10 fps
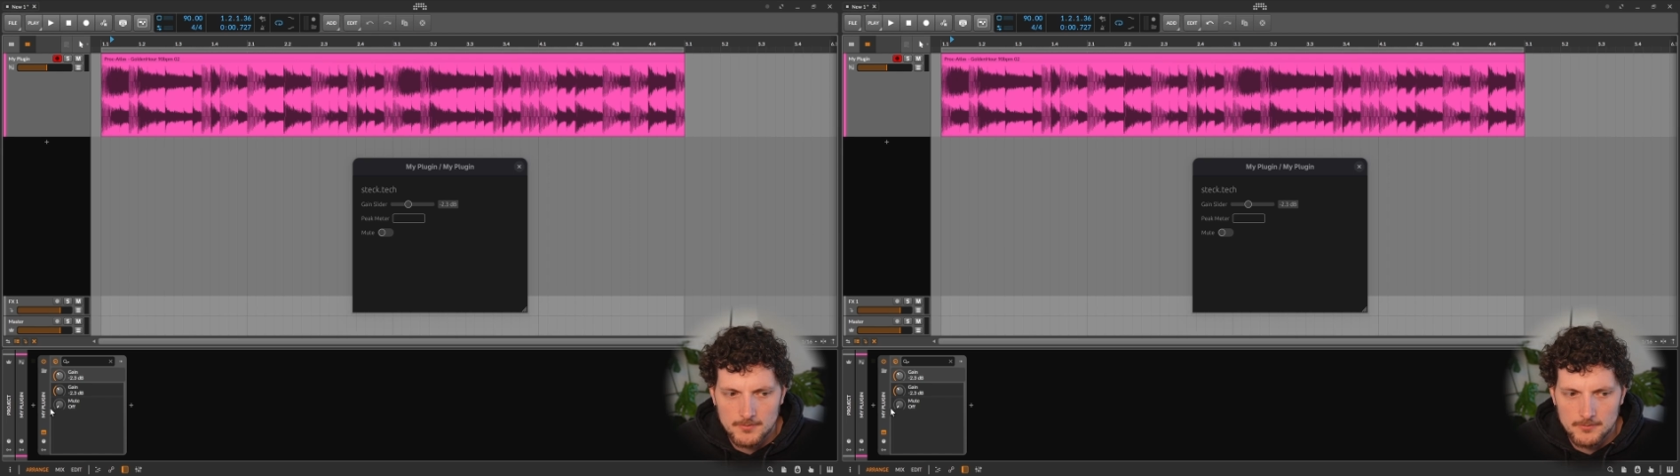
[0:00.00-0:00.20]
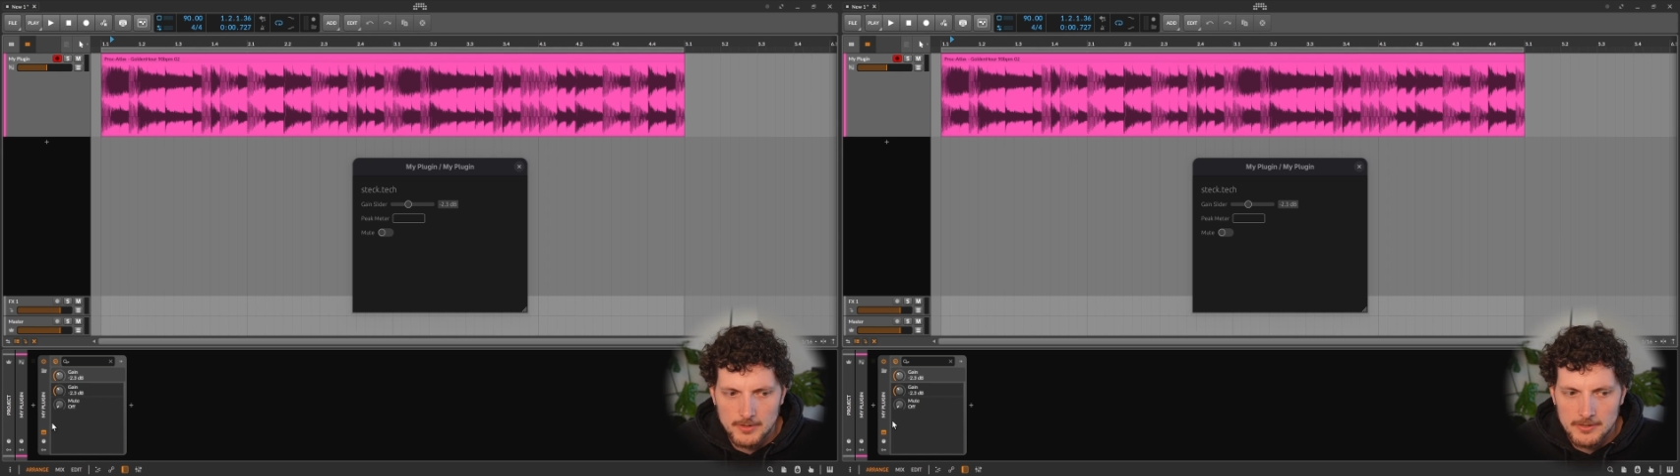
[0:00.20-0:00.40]

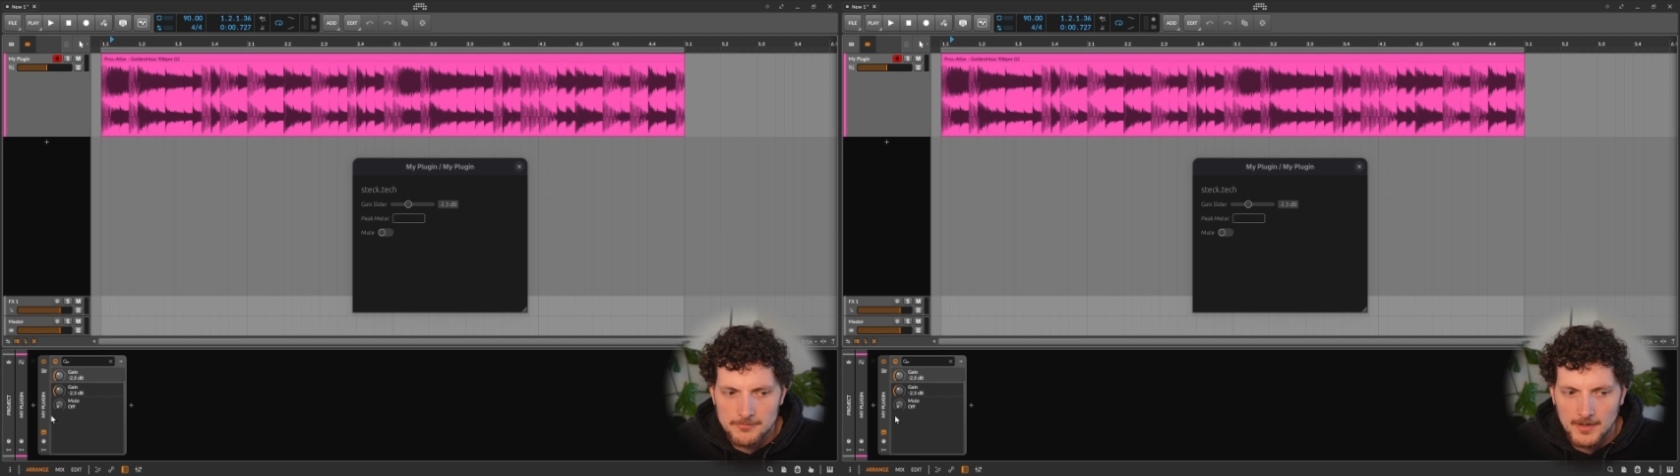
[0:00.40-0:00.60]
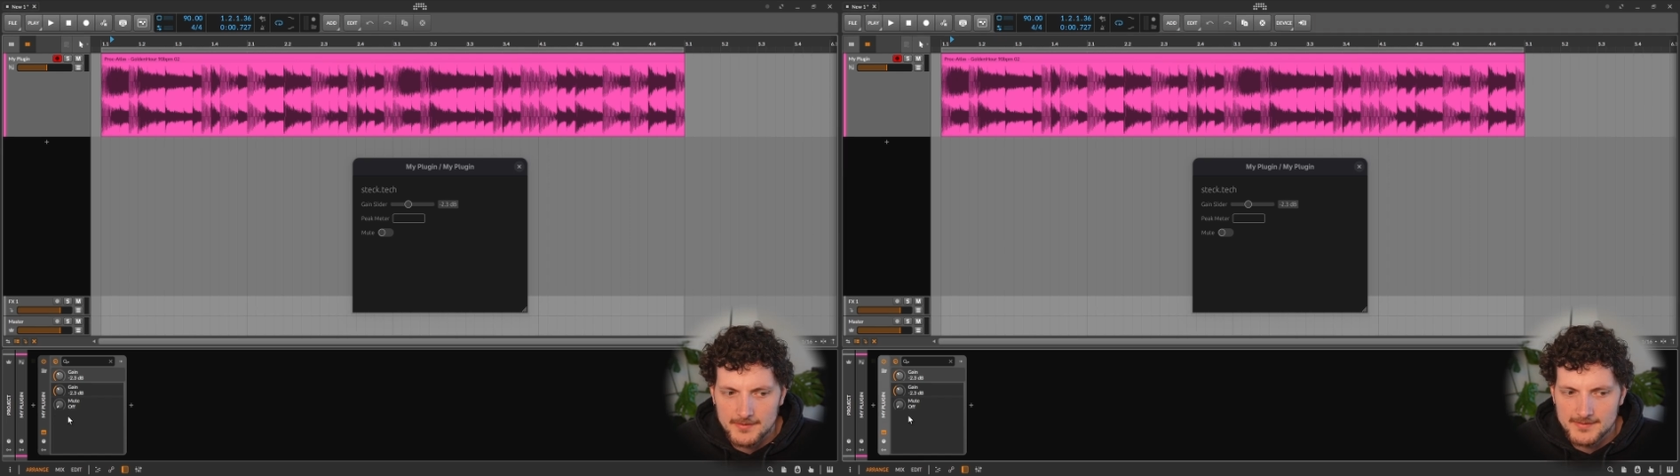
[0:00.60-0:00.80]
really
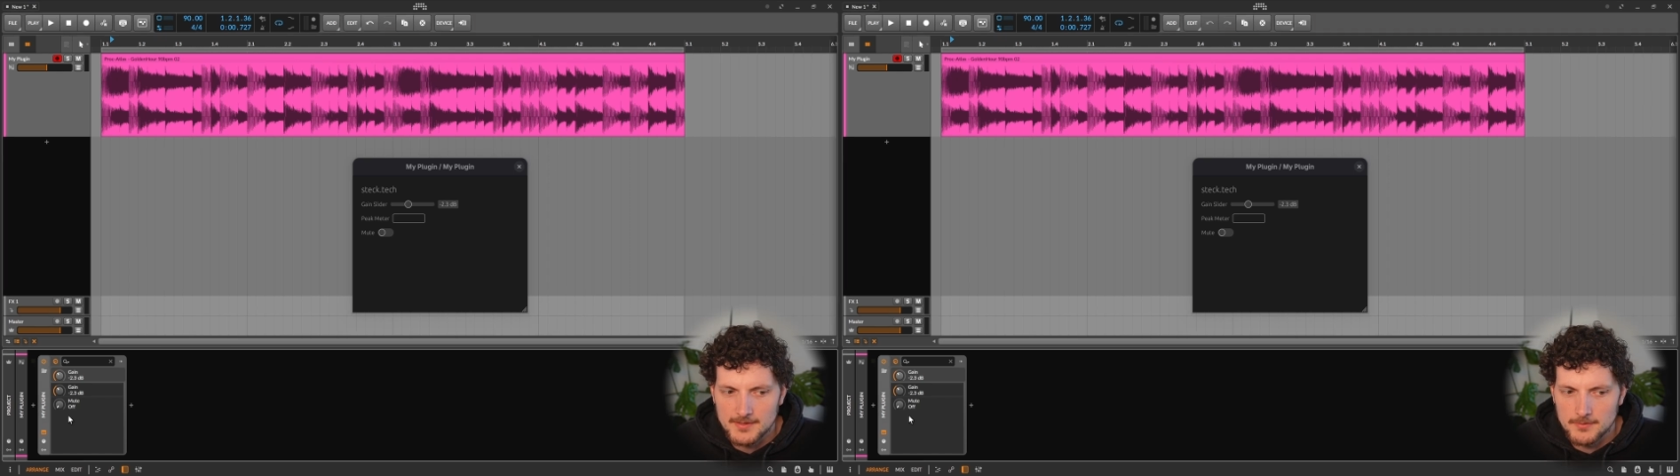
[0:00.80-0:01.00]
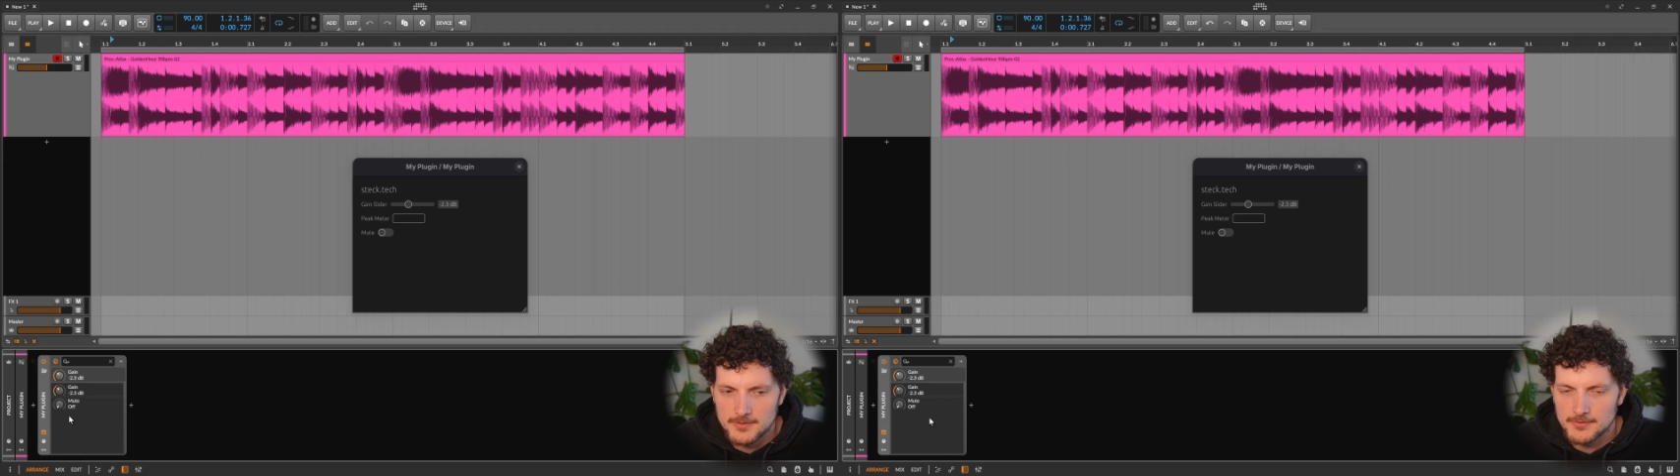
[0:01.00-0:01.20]
fast
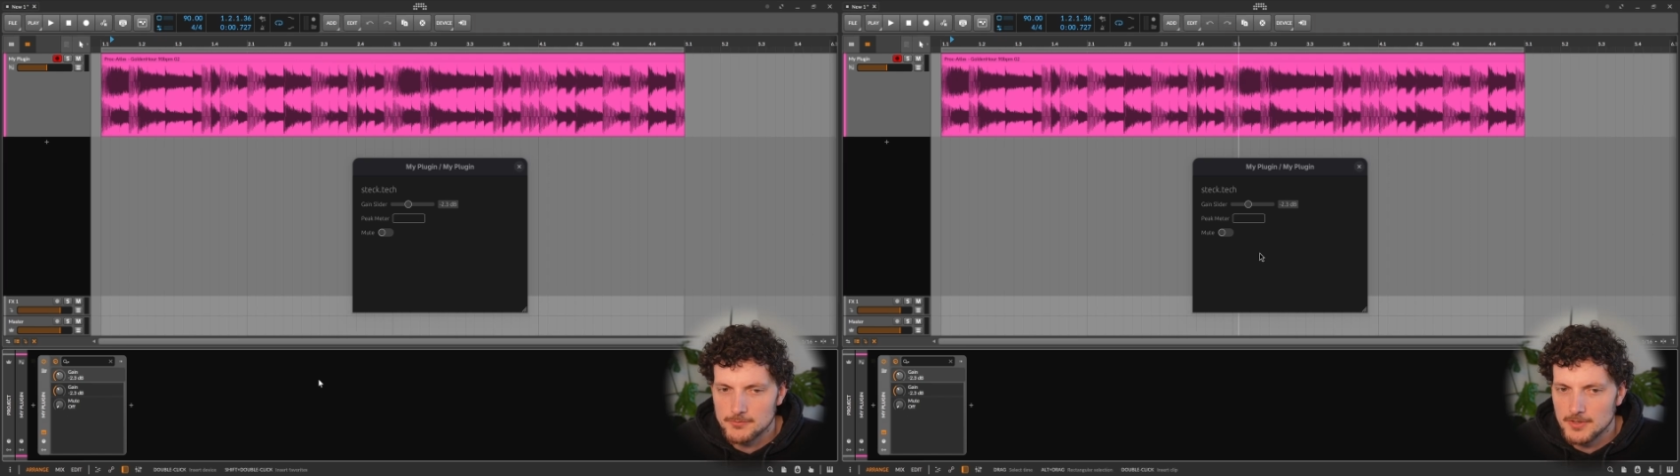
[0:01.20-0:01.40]
here with this